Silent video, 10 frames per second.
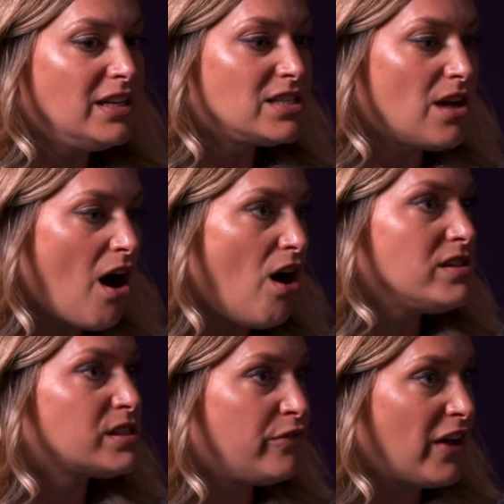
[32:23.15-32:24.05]
to
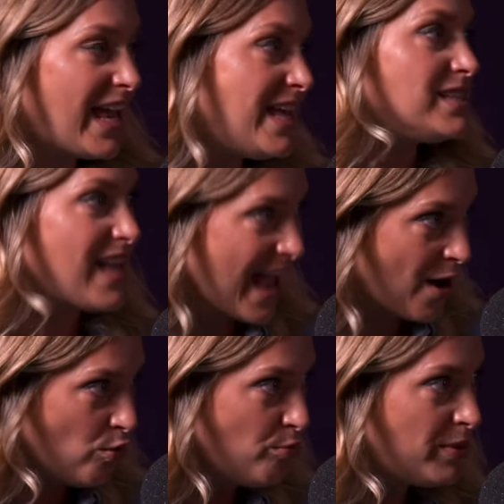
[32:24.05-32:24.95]
ask for his
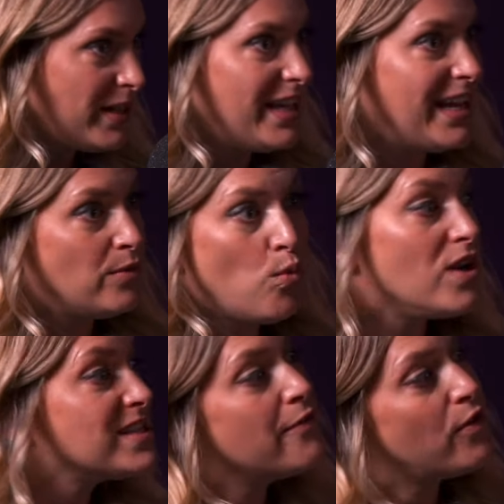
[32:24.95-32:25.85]
help in
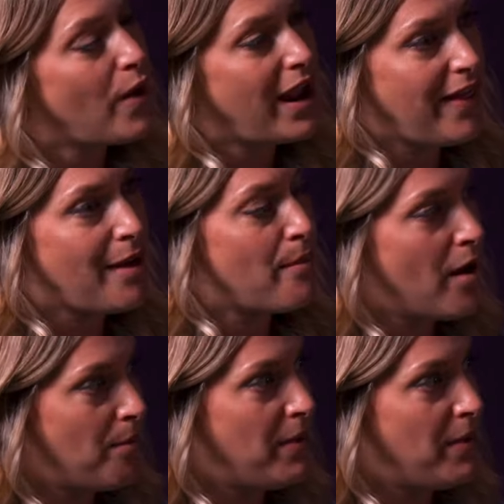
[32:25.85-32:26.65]
whatever way that might